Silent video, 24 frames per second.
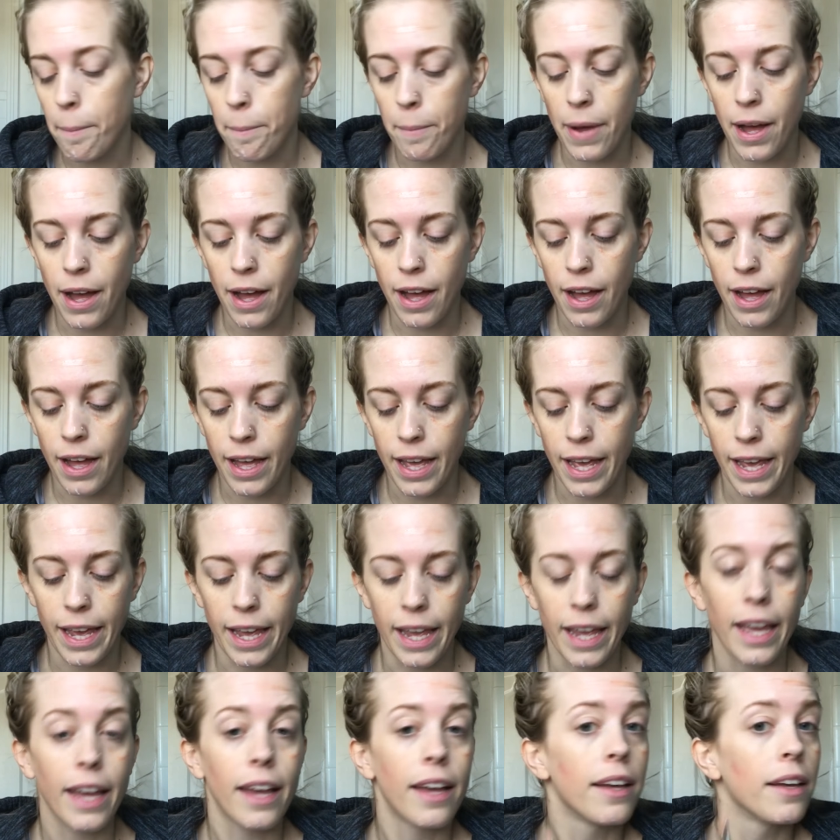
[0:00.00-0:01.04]

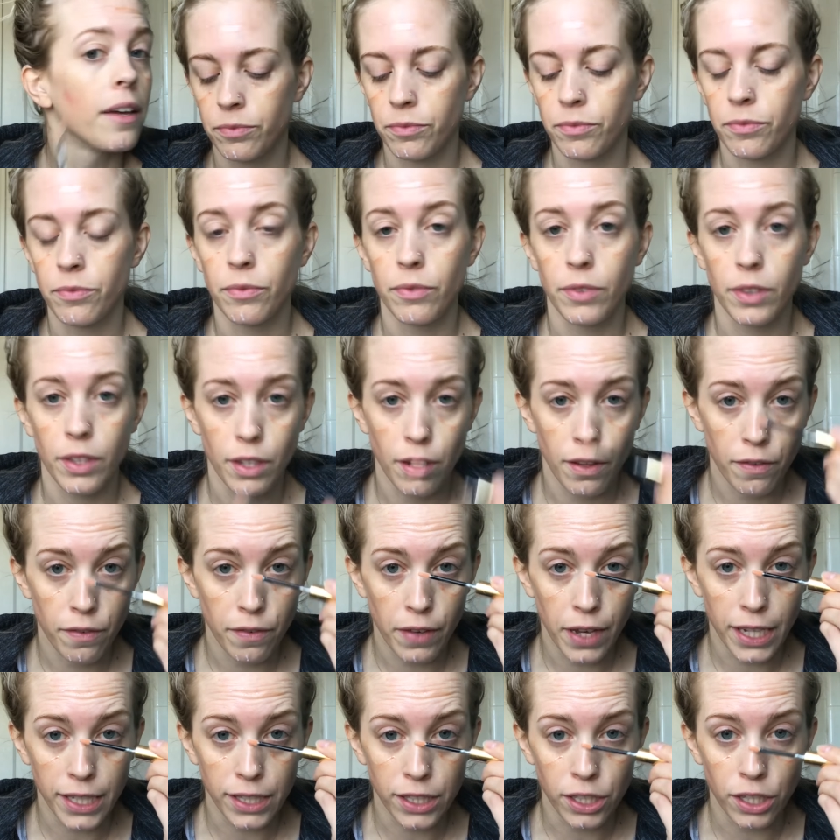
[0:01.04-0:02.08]
my
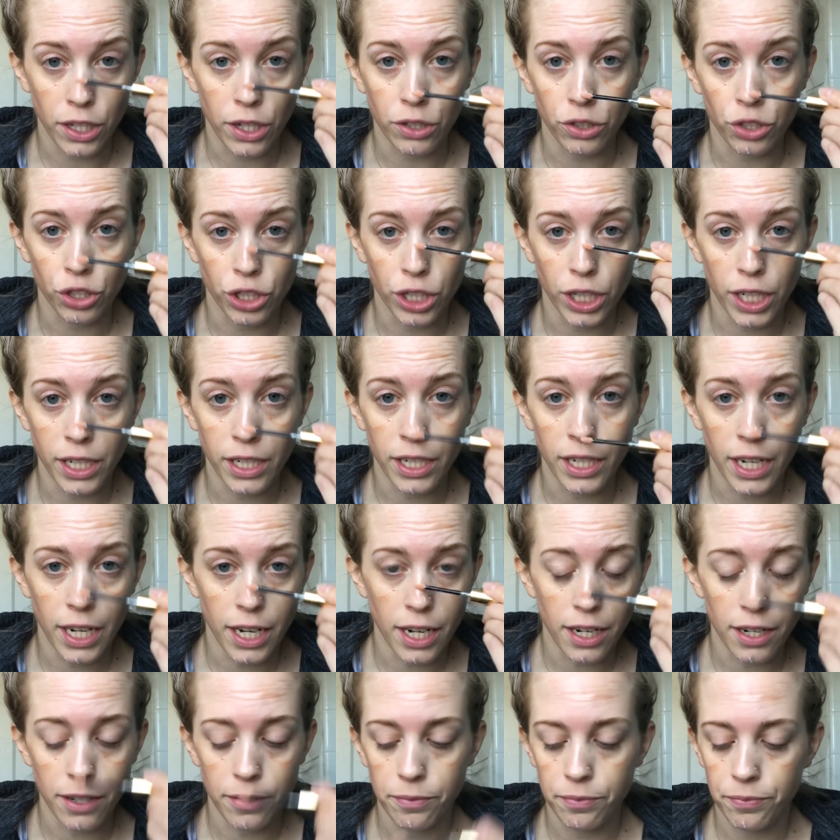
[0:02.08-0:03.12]
face lotion
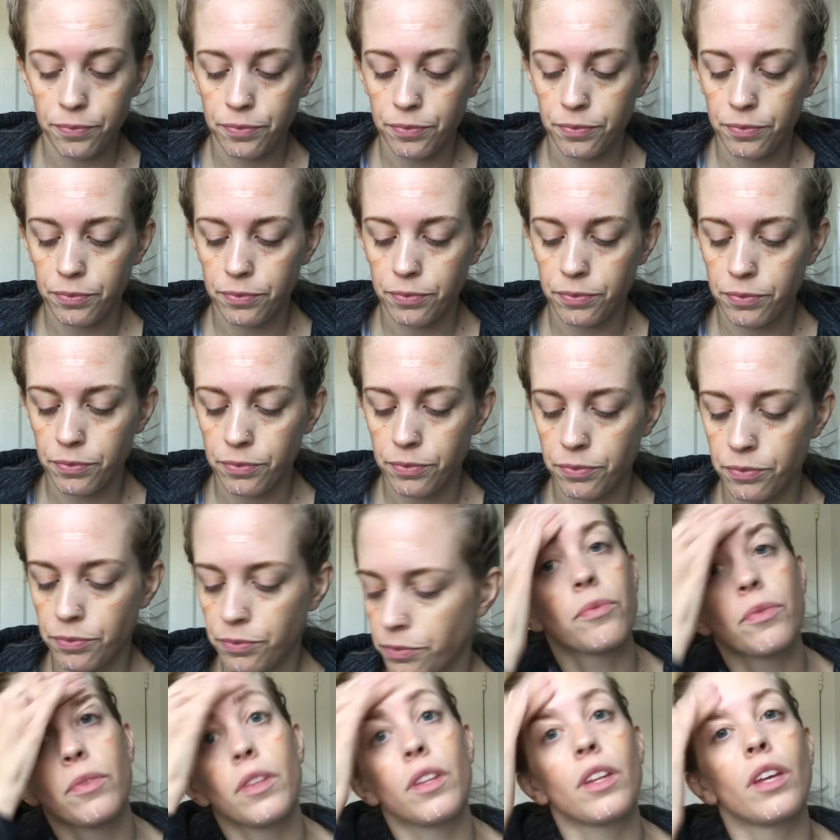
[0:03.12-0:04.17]
here.
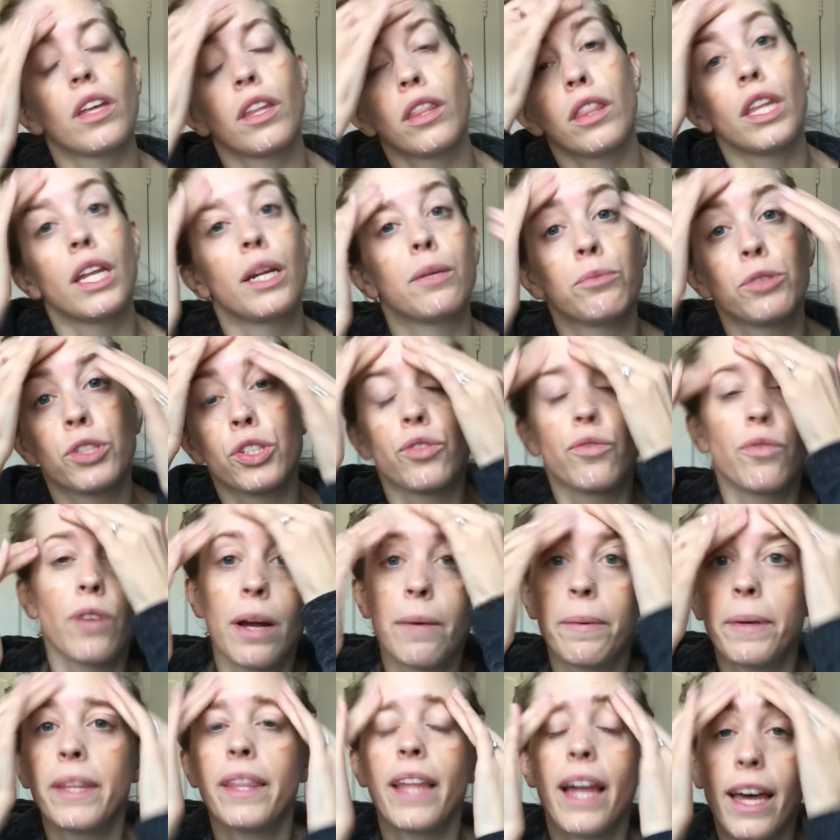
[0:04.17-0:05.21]
And then I'm just
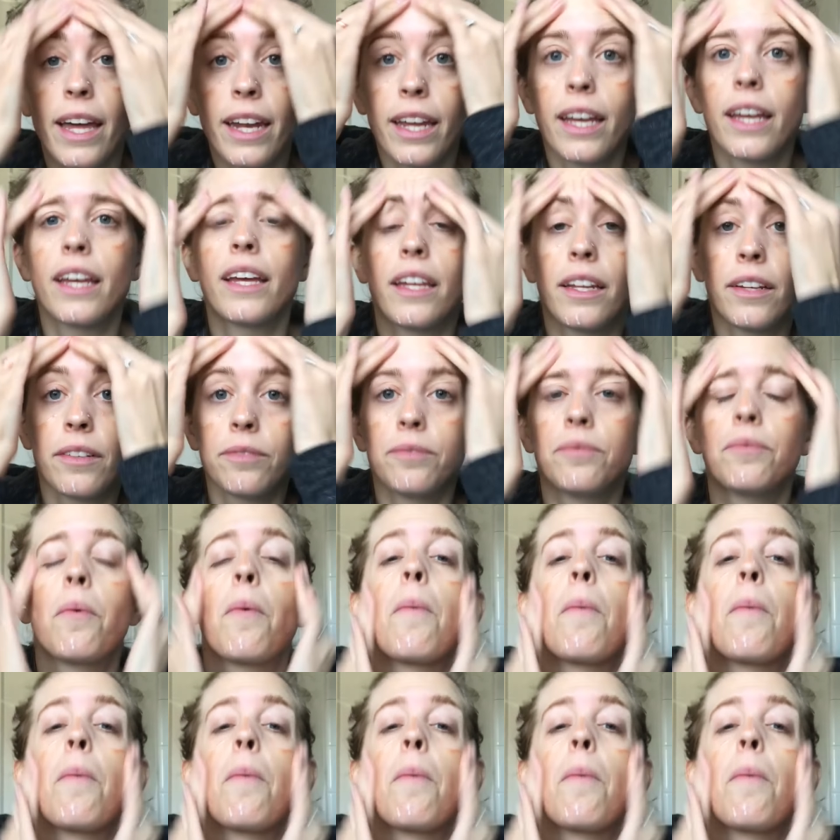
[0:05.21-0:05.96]
rubbing that in.